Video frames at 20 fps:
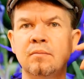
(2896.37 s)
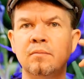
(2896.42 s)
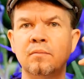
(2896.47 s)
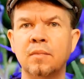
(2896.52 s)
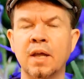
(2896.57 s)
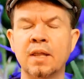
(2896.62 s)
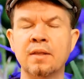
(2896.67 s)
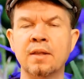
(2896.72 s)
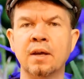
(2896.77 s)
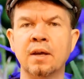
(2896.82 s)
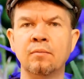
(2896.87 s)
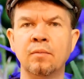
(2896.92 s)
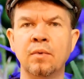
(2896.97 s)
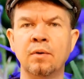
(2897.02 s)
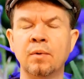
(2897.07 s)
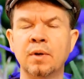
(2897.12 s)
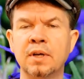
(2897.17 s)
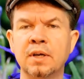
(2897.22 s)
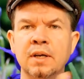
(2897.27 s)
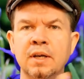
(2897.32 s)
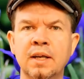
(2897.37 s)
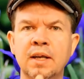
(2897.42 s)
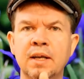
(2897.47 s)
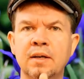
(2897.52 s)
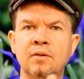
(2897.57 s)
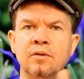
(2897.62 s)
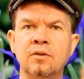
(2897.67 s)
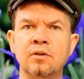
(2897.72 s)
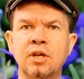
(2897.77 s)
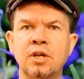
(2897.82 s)
And then we wouldn't
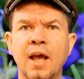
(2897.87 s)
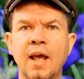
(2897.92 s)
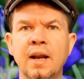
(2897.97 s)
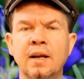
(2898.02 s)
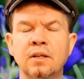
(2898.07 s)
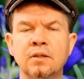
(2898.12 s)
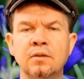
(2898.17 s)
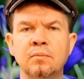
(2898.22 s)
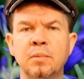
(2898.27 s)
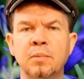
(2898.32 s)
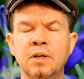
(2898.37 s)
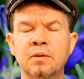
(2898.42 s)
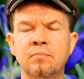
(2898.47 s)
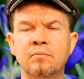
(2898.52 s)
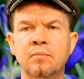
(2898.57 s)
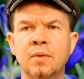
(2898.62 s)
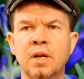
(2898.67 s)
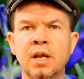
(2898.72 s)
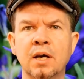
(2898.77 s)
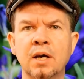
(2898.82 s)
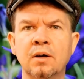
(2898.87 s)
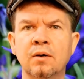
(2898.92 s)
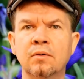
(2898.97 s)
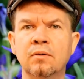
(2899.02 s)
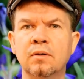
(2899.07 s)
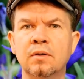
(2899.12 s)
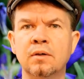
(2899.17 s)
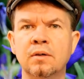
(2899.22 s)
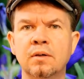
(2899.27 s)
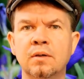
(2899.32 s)
need channels, but
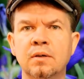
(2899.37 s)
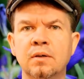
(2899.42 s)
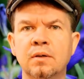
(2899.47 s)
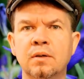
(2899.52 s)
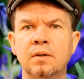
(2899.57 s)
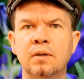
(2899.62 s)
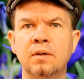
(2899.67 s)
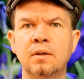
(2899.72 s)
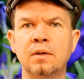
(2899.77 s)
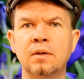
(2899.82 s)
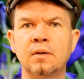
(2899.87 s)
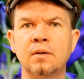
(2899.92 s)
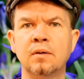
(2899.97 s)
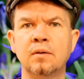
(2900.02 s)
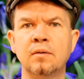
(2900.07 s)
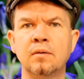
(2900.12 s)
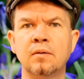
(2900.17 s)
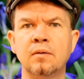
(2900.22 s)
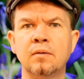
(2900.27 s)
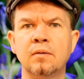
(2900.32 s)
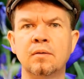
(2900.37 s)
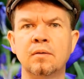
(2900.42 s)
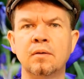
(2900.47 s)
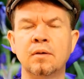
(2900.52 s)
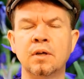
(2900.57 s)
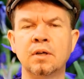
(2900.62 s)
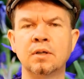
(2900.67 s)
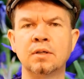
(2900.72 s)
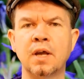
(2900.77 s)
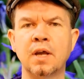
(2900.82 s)
no.
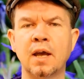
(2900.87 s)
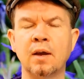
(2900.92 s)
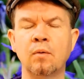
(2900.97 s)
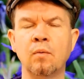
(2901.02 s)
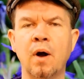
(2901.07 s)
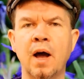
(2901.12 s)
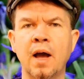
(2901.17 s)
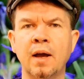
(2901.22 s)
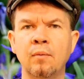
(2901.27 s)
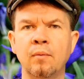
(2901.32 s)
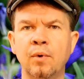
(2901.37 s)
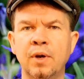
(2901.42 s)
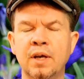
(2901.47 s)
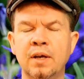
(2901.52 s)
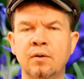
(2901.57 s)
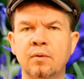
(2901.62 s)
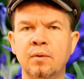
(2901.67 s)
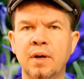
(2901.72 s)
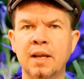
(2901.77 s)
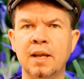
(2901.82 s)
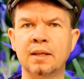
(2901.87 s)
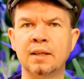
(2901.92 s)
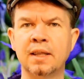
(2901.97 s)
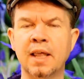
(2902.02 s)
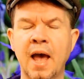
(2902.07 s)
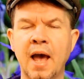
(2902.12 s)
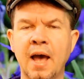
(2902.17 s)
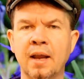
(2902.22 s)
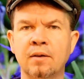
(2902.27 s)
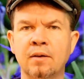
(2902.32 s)
You're saying why? We created
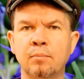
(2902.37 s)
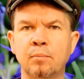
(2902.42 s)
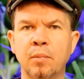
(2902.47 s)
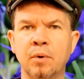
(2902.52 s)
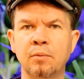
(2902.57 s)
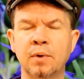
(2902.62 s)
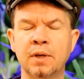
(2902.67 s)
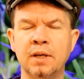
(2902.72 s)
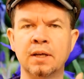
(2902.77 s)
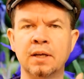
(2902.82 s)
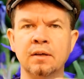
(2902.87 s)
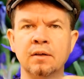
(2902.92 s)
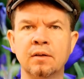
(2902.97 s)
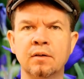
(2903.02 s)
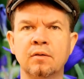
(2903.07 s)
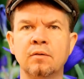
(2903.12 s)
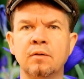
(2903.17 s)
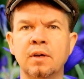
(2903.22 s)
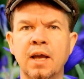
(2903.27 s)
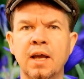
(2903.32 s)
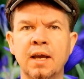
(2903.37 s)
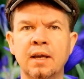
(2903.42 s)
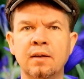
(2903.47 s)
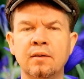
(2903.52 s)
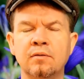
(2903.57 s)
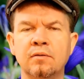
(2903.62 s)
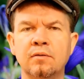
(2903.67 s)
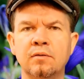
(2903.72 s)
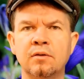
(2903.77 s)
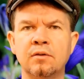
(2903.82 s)
that, but we didn't
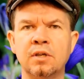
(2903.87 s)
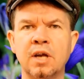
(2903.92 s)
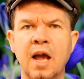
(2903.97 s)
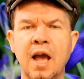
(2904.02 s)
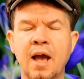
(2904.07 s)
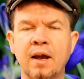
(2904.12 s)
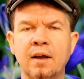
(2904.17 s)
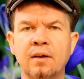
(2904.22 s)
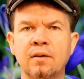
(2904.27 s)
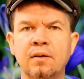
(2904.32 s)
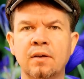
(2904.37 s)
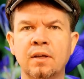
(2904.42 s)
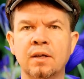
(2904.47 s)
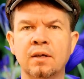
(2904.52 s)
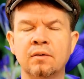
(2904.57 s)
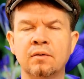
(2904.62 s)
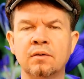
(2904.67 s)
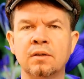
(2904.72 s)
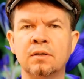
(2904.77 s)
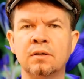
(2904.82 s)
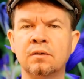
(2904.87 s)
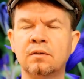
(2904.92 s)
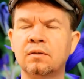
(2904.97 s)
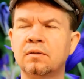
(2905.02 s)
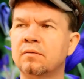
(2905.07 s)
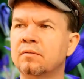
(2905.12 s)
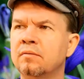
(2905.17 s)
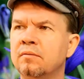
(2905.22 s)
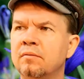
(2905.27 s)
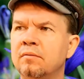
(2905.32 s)
create Jach,
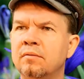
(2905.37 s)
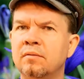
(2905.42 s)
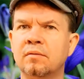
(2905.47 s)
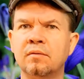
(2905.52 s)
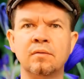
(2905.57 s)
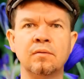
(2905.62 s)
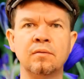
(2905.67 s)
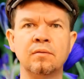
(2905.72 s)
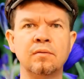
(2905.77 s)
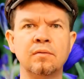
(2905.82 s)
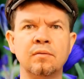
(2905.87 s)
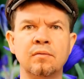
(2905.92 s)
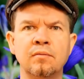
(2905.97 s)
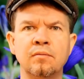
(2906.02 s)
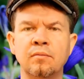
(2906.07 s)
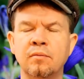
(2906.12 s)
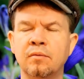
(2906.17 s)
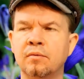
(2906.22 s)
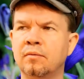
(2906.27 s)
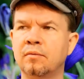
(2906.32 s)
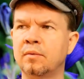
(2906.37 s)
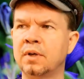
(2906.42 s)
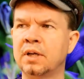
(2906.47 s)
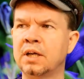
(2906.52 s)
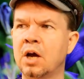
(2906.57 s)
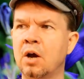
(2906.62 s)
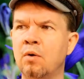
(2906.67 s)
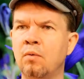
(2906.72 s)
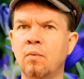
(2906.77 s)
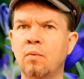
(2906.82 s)
because we
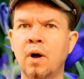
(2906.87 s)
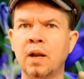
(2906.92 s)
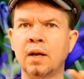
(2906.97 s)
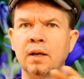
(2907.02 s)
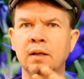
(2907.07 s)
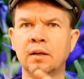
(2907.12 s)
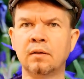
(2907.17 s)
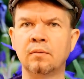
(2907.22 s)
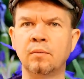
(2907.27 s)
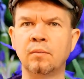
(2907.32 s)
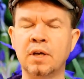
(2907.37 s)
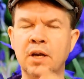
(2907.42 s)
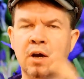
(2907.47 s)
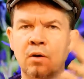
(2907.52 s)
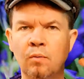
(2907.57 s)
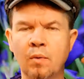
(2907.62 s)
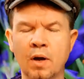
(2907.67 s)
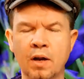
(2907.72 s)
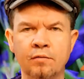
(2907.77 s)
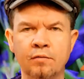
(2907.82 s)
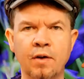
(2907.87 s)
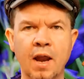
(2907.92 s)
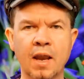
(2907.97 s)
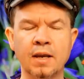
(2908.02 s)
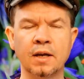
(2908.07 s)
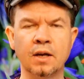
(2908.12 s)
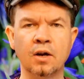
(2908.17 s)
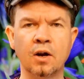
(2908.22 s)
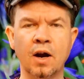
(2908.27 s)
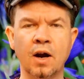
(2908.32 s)
don't want a
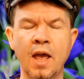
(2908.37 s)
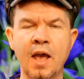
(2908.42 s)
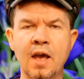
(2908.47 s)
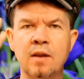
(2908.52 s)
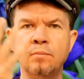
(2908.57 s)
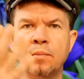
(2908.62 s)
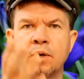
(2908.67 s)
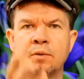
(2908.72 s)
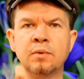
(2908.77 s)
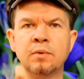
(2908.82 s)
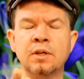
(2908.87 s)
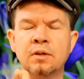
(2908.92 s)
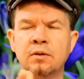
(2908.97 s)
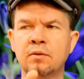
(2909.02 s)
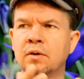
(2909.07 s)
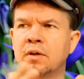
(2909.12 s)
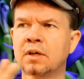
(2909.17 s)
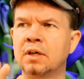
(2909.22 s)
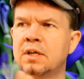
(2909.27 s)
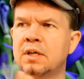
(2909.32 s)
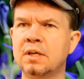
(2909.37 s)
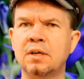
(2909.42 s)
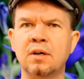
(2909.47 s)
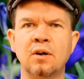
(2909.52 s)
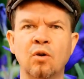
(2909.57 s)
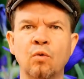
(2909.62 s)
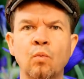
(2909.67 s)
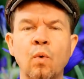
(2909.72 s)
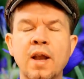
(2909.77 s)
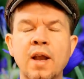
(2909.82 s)
friend in our head, but we do, or
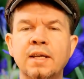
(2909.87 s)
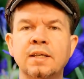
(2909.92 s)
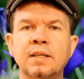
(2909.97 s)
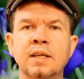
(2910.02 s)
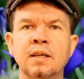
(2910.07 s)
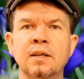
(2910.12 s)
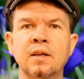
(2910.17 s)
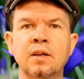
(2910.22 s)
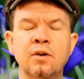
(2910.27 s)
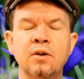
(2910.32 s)
what is it?